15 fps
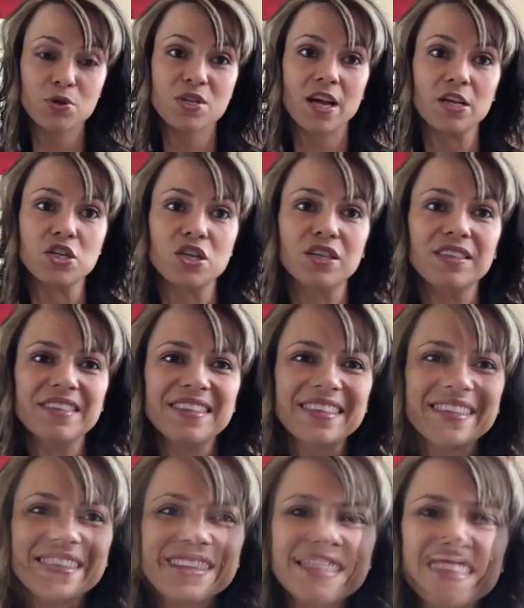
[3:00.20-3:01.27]
per section?
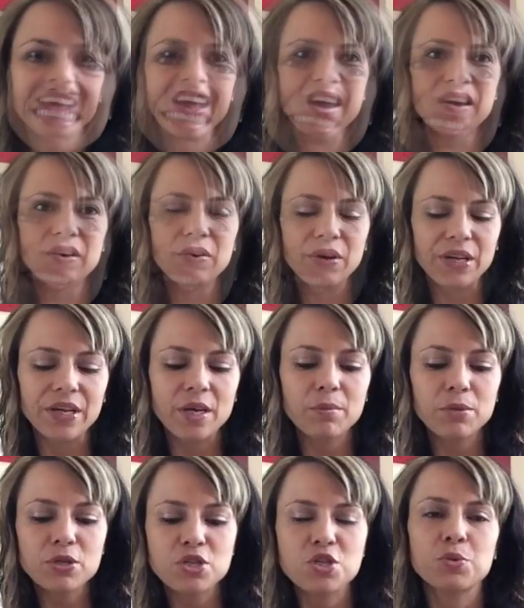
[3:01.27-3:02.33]
All right,
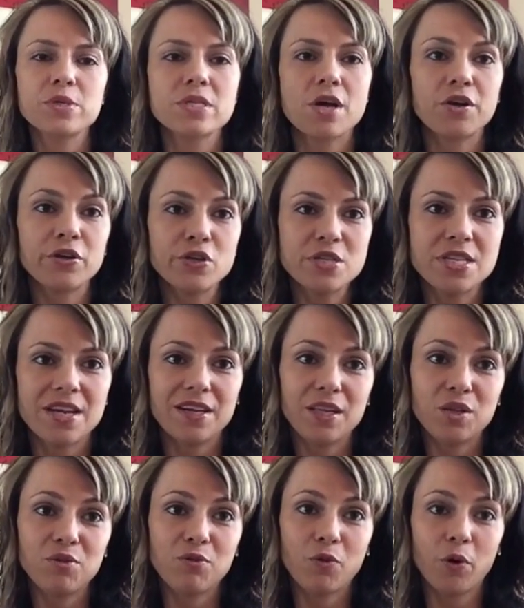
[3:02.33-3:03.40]
number 2 is understanding
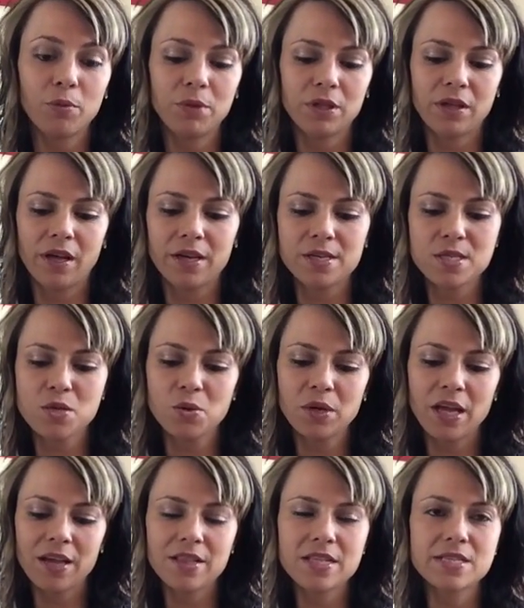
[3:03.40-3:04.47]
the formula. So
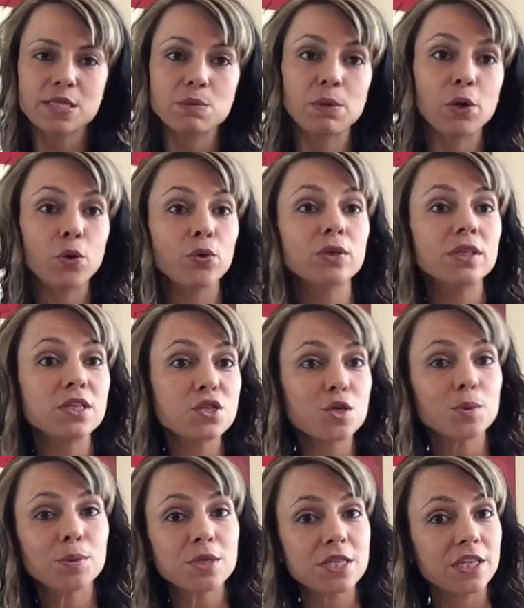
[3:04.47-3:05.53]
again, this is my own
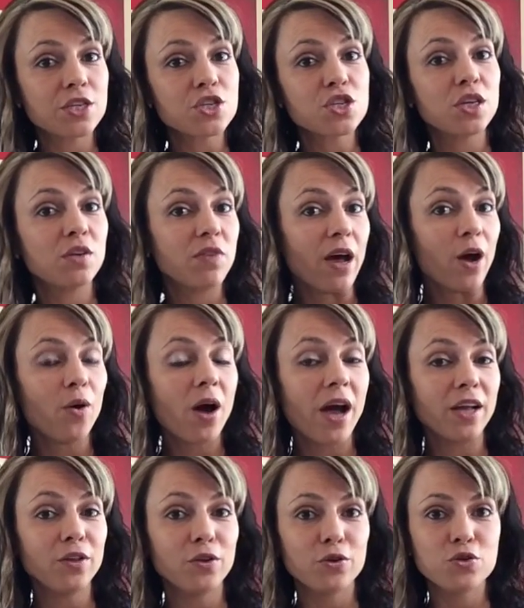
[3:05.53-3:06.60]
interpretation of how
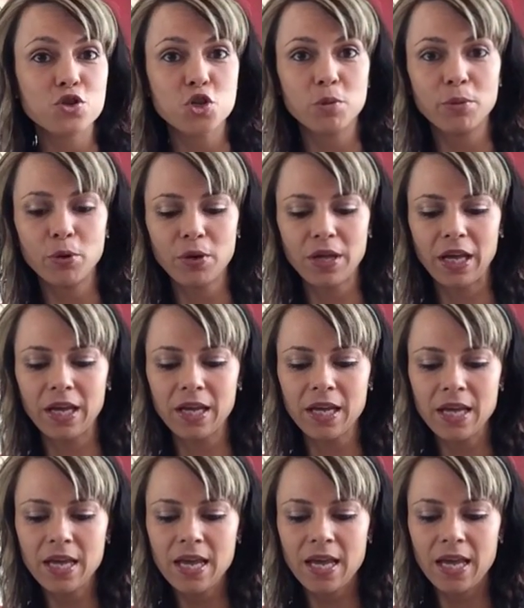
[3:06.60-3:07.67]
I learned Turbo Kick,
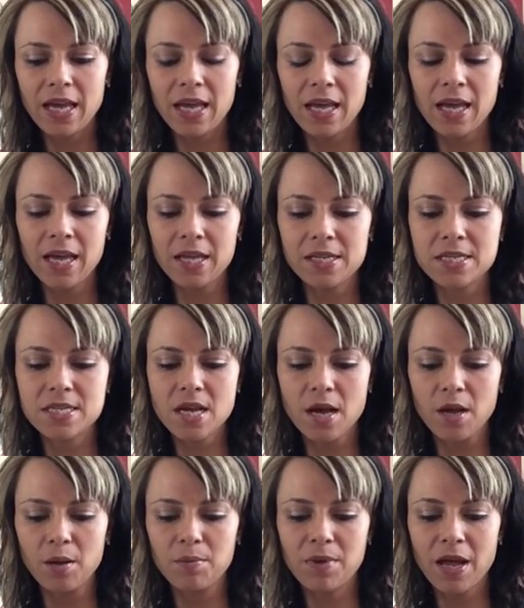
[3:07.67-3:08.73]
and
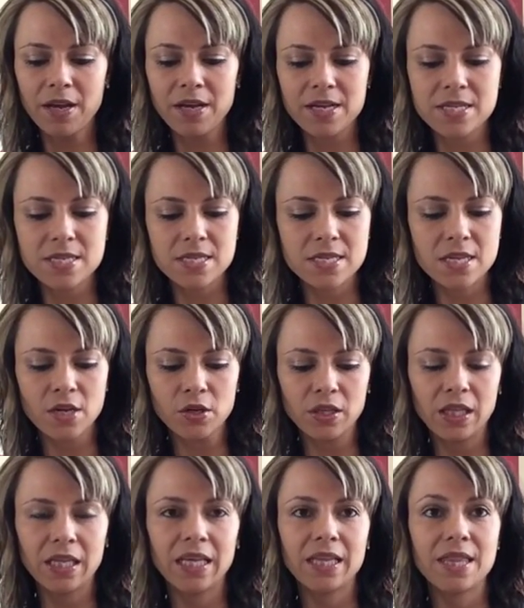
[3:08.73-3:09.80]
not
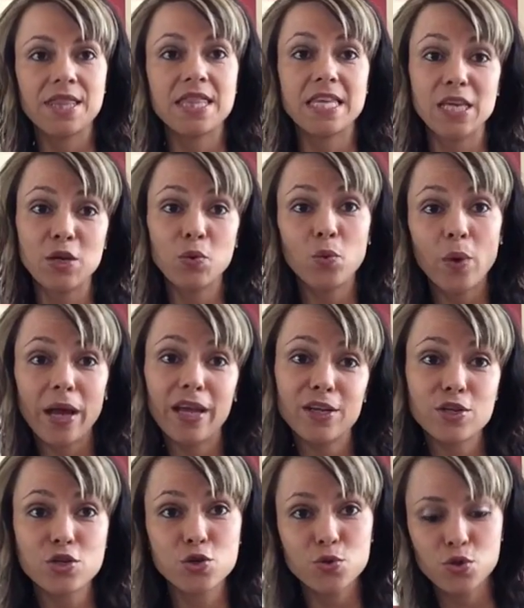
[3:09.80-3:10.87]
necessarily the way
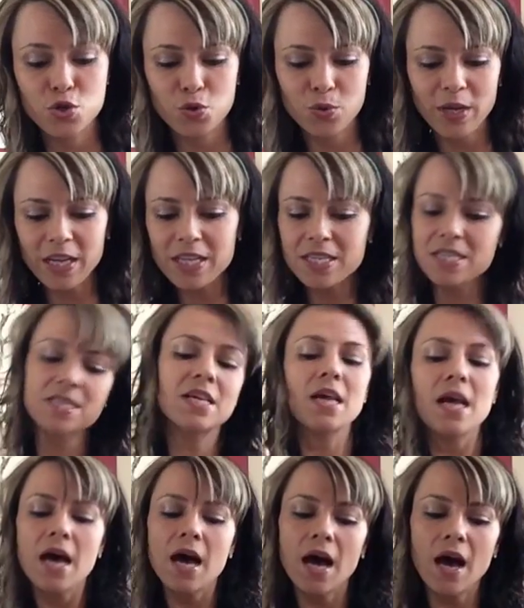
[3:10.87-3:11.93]
to do it.
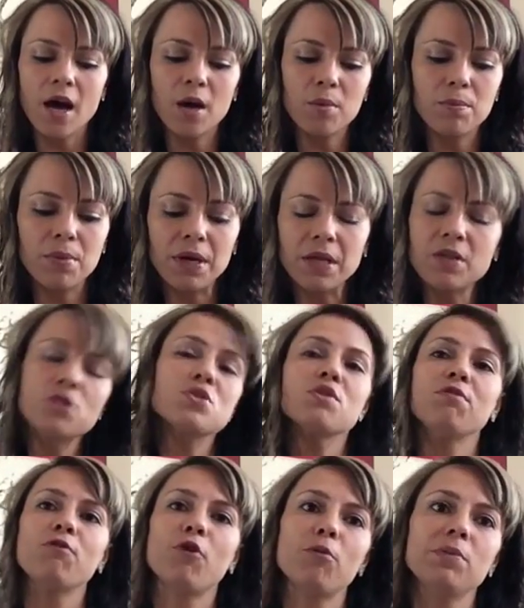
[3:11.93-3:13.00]
But there's a
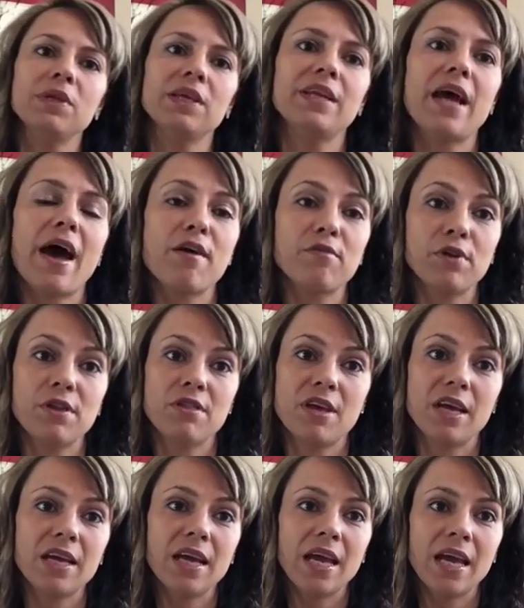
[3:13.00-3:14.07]
formula to
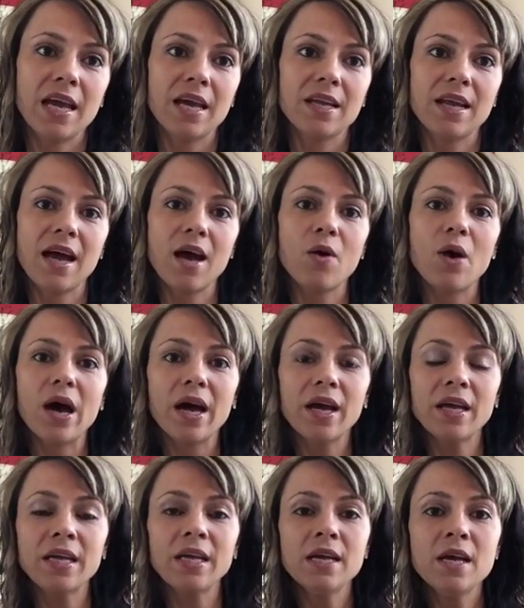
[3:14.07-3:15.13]
everything, and how
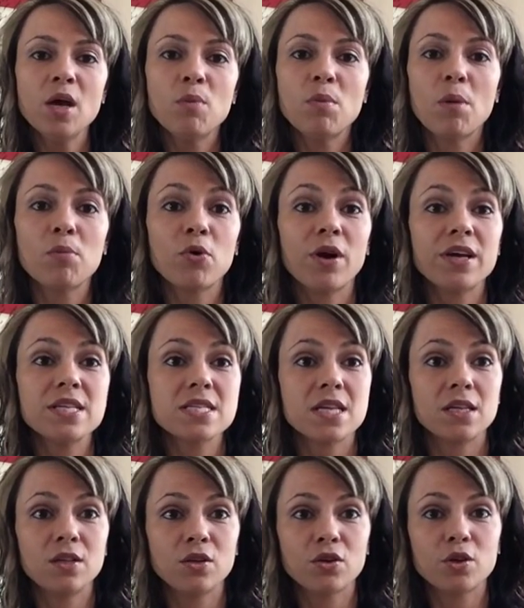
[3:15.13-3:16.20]
I memorize
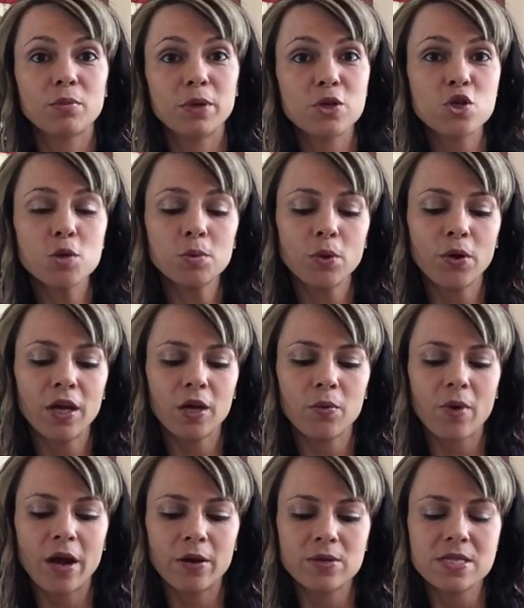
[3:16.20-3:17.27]
and learn my Turbo Kick
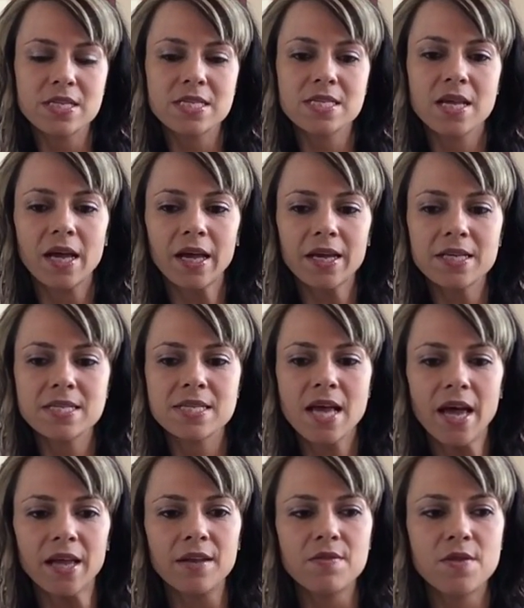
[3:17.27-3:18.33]
rounds is, like I
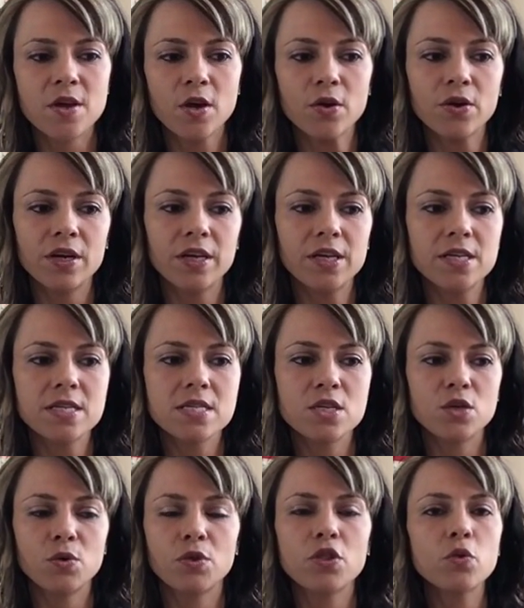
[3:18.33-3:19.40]
said, there is
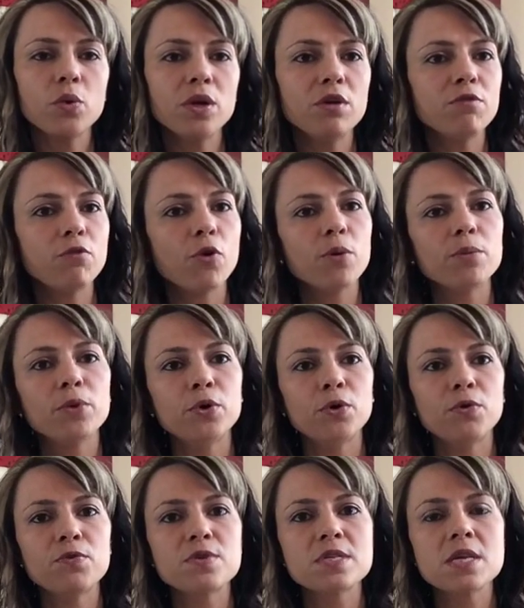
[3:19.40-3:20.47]
3 to 4
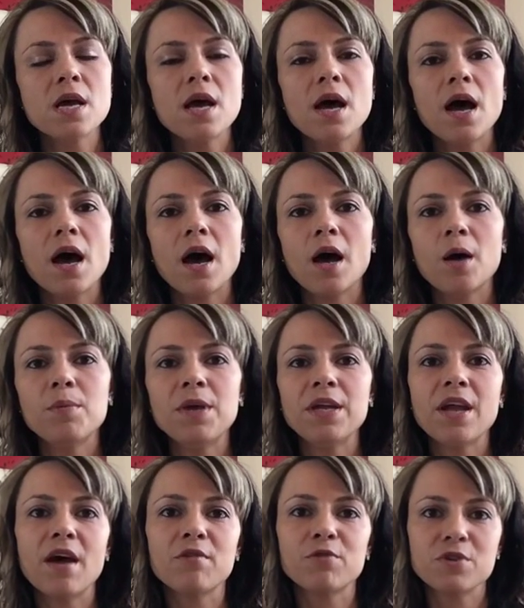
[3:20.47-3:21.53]
moves
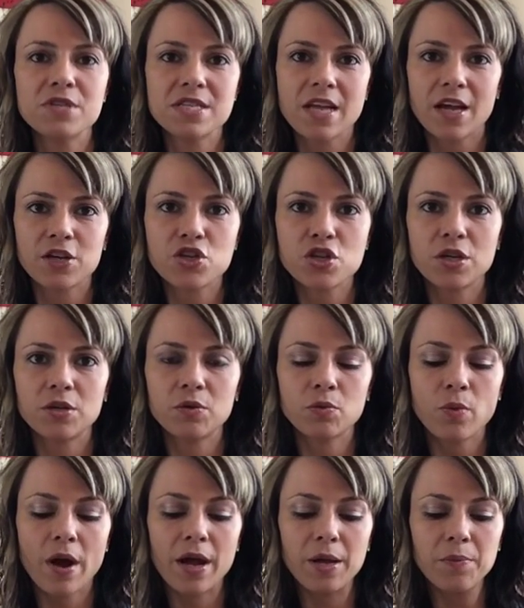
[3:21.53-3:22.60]
in every section,
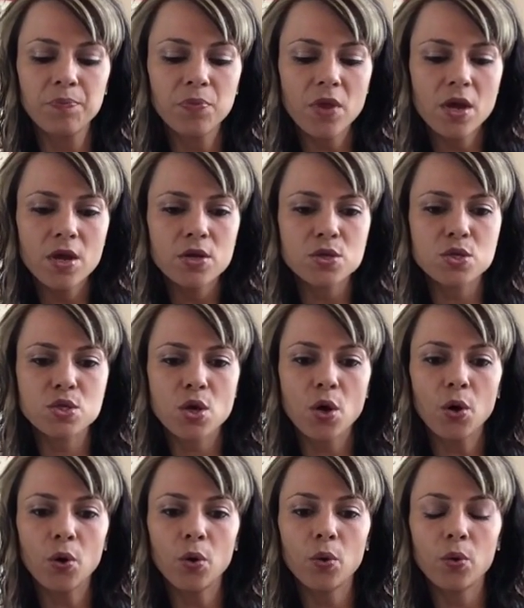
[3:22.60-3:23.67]
right?
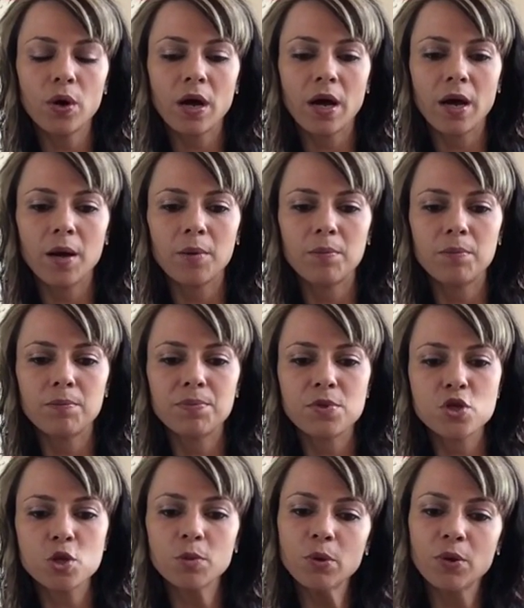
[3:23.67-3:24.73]
So
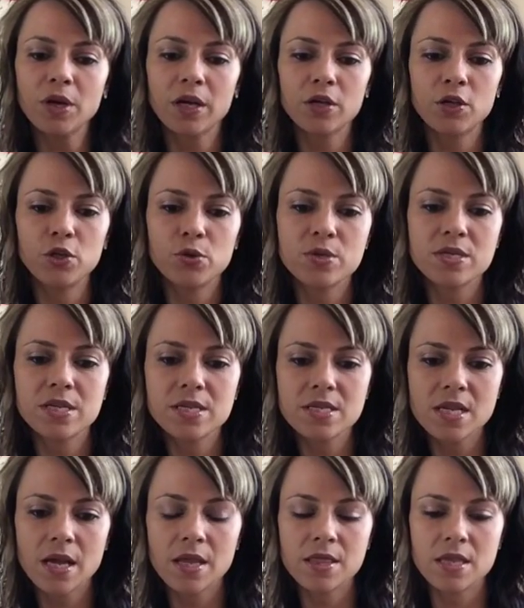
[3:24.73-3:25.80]
Turbo Kick
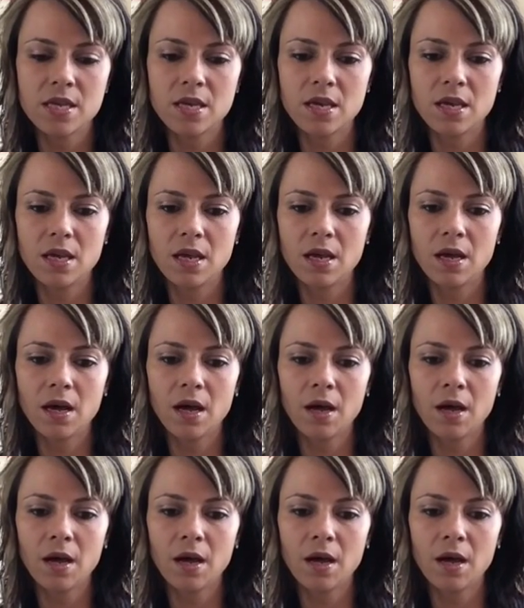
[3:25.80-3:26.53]
uses the